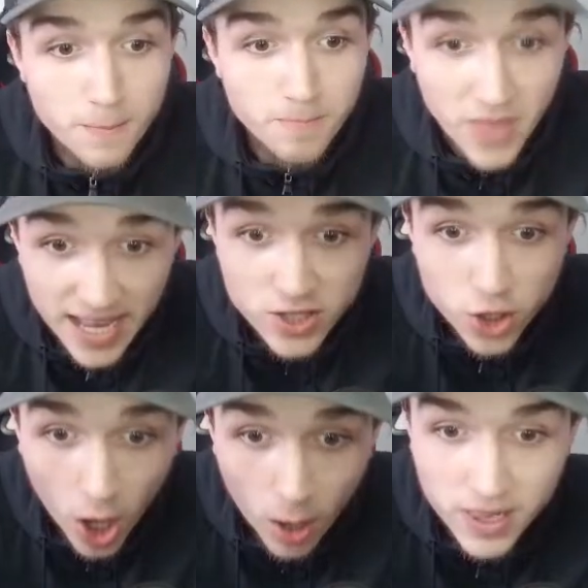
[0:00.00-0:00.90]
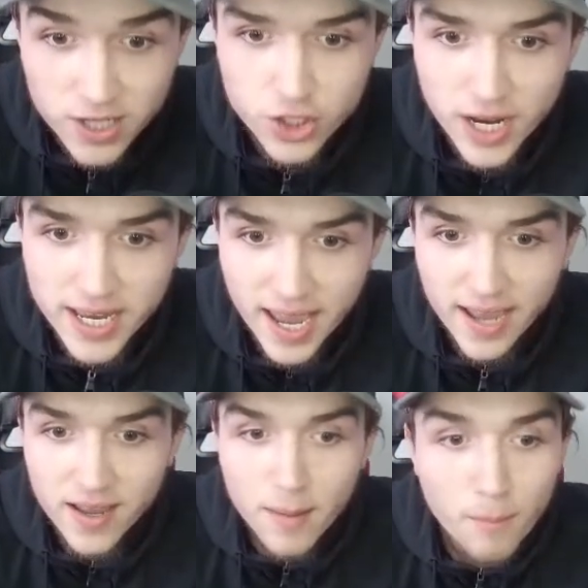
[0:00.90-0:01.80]
a top-class striker.
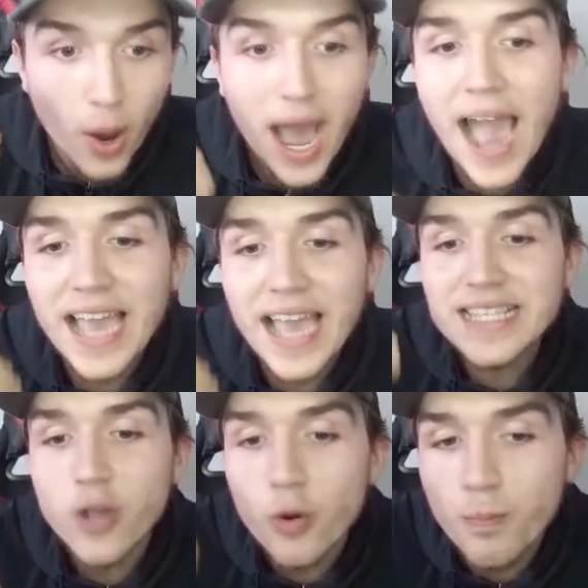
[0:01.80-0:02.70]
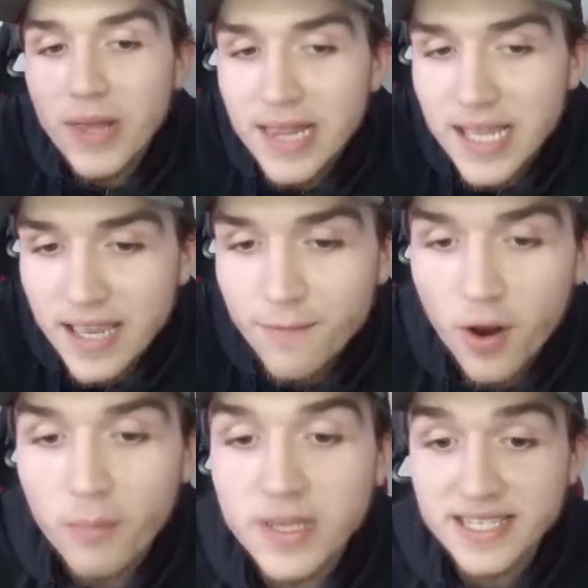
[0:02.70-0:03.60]
But I don't believe
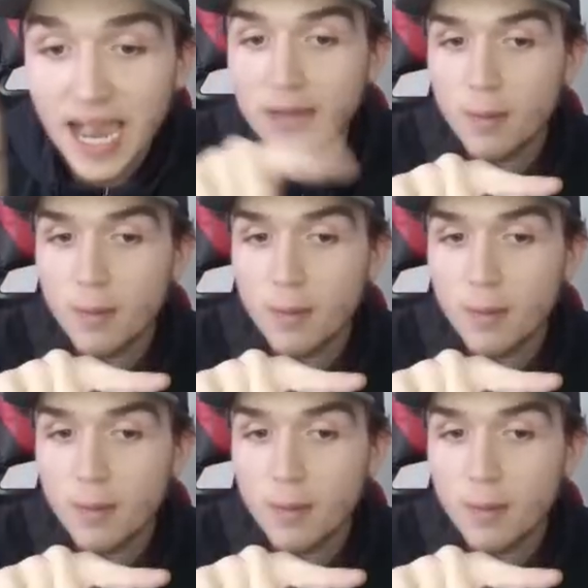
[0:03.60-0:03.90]
from his time at